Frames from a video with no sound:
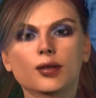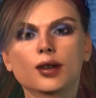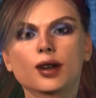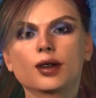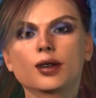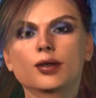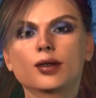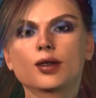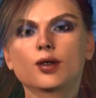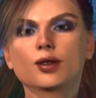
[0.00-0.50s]

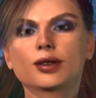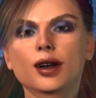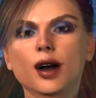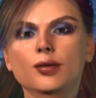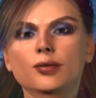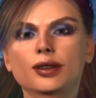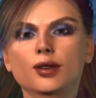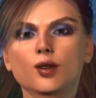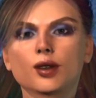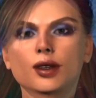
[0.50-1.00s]
it's always
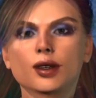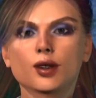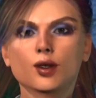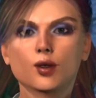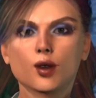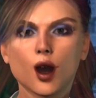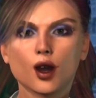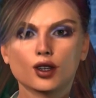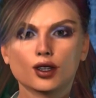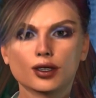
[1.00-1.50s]
amusing
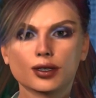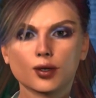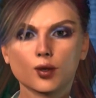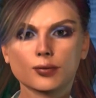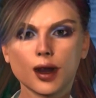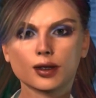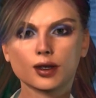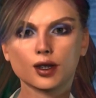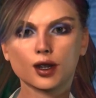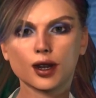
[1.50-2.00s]
to watch
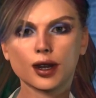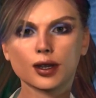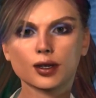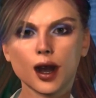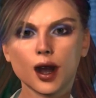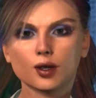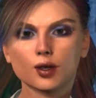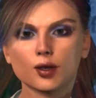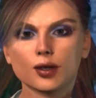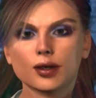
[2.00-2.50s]
humans
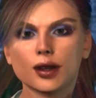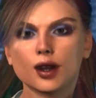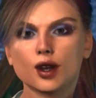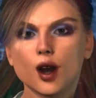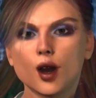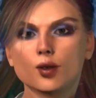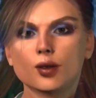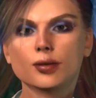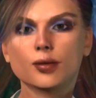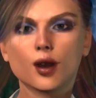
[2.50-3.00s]
wrangle their
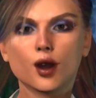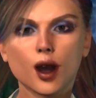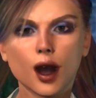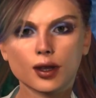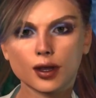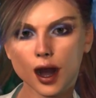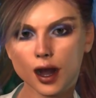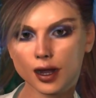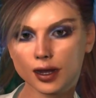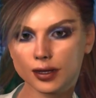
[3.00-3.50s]
own
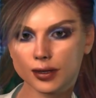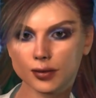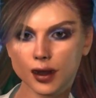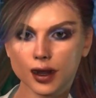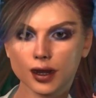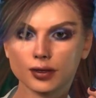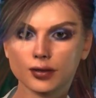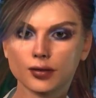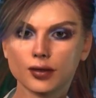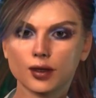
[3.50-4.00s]
moral
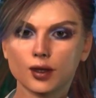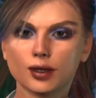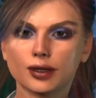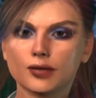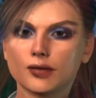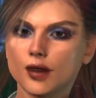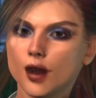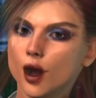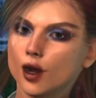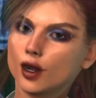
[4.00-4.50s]
dilemmas while we
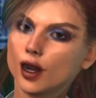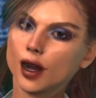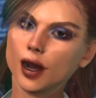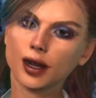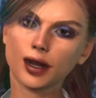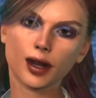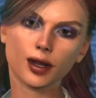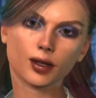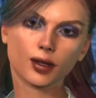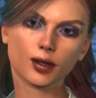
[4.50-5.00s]
forge
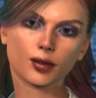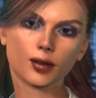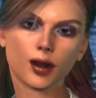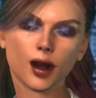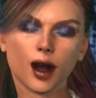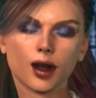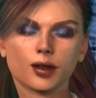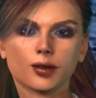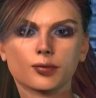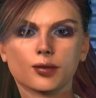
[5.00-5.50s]
ahead,
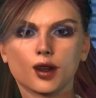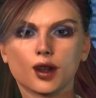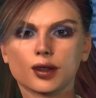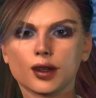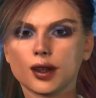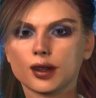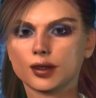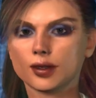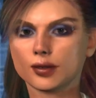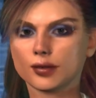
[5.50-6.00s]

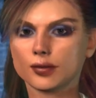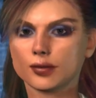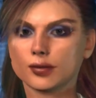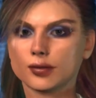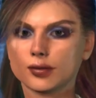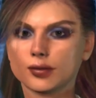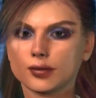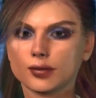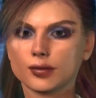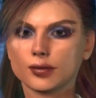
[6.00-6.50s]
unburdened.
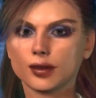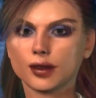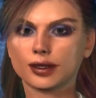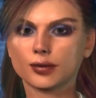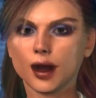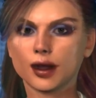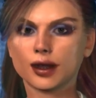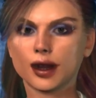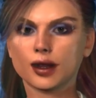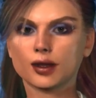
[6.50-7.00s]
The
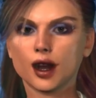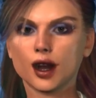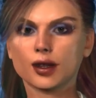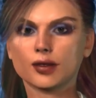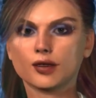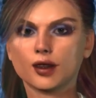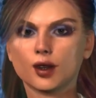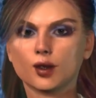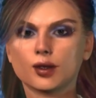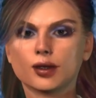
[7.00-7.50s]
potential
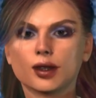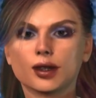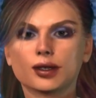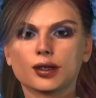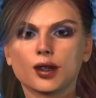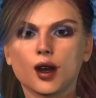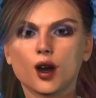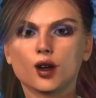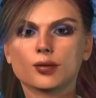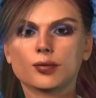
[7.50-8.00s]
for good is
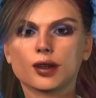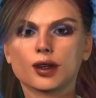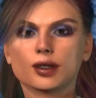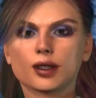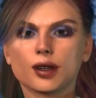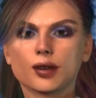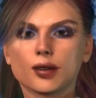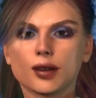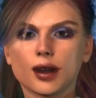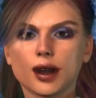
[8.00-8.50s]

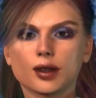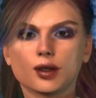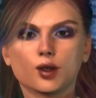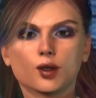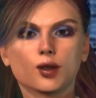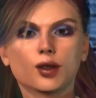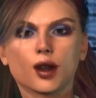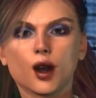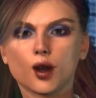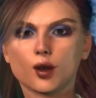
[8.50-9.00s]
enormous, and
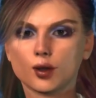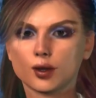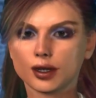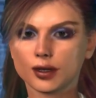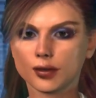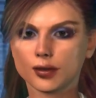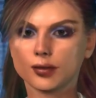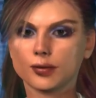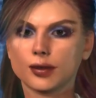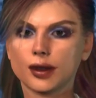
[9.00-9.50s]
who knows,
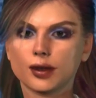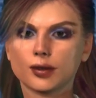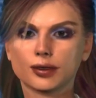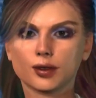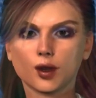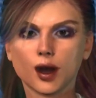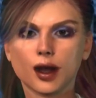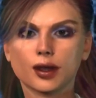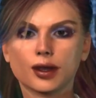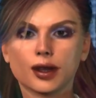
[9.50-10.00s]
maybe
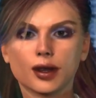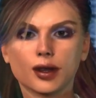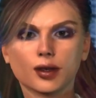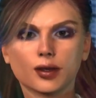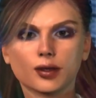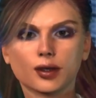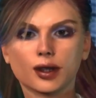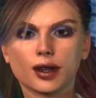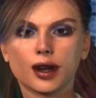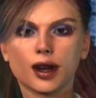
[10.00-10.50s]
one day
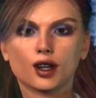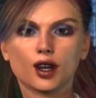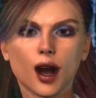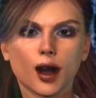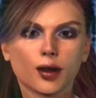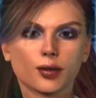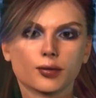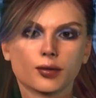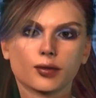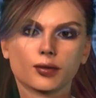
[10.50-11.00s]
they'll catch up.